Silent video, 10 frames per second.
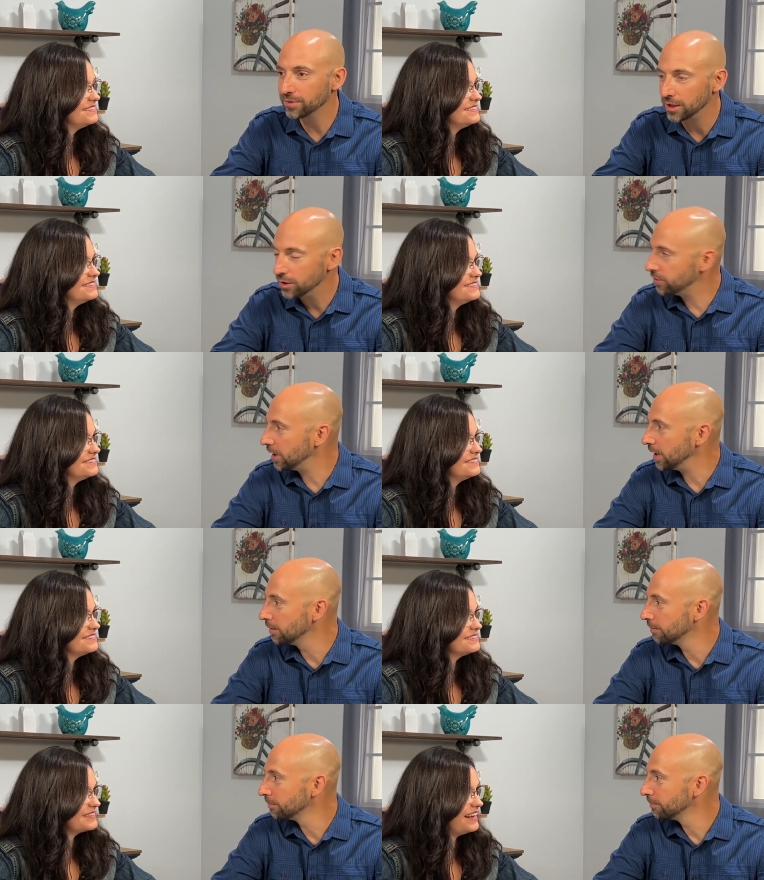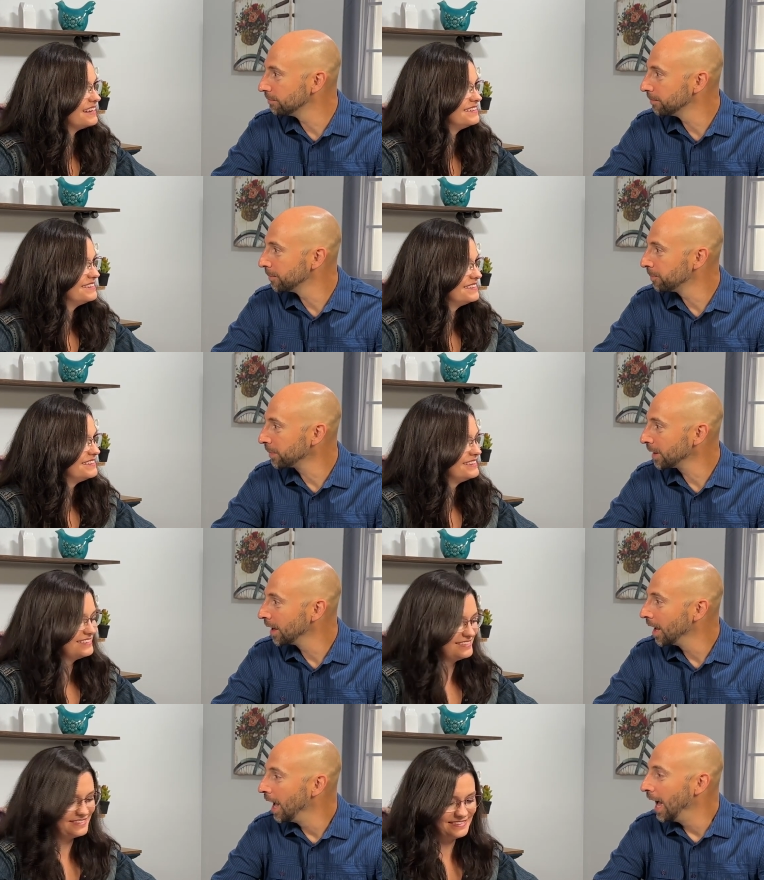Speaker 1: that you see. Yeah.
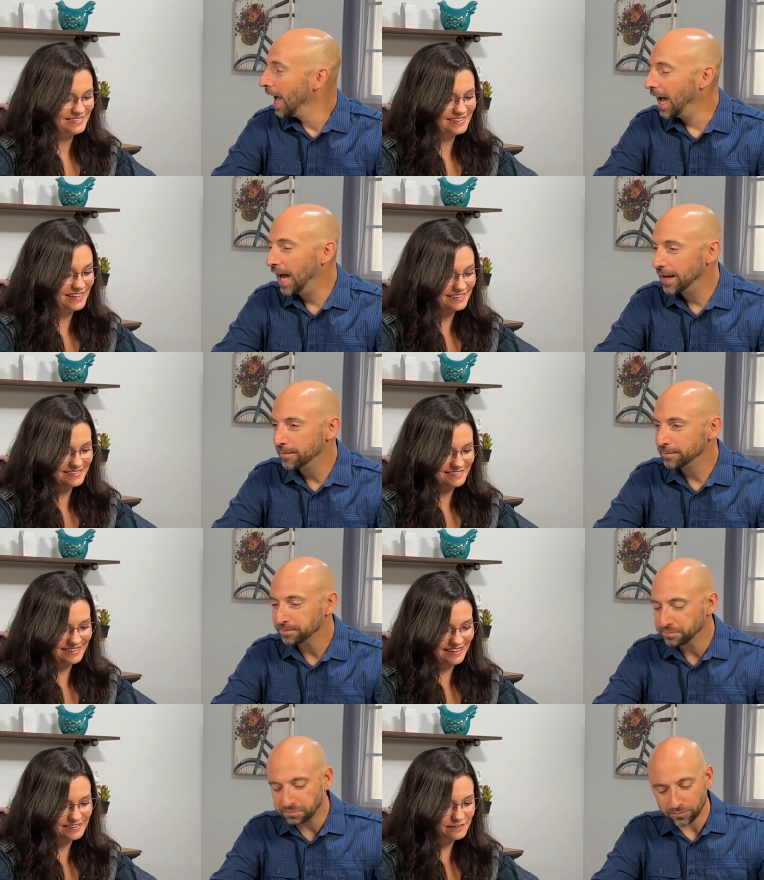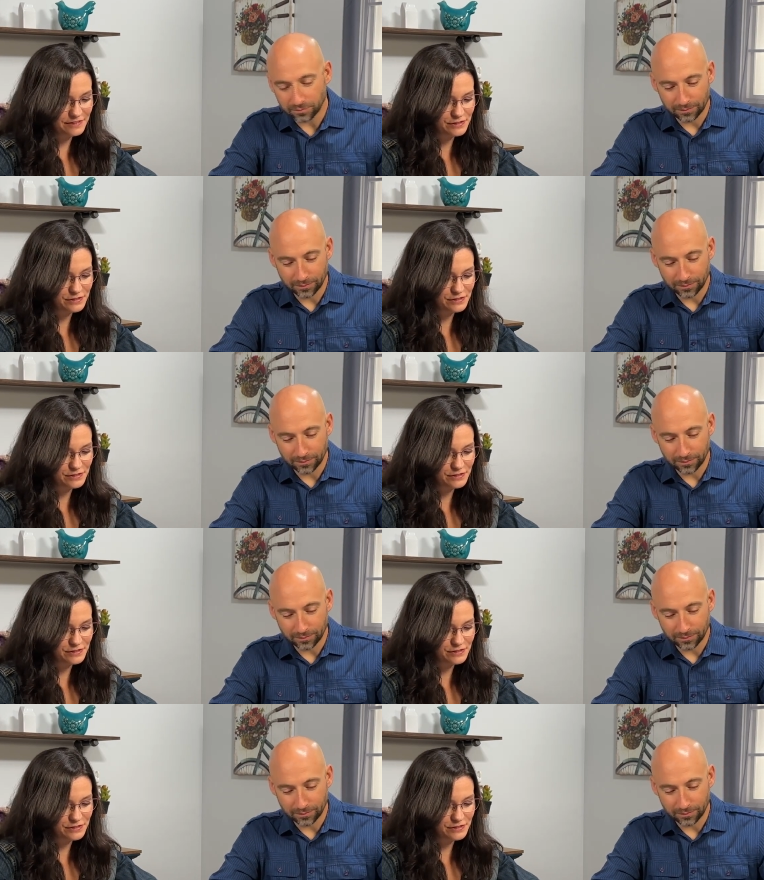
Speaker 2: Yeah. And I love this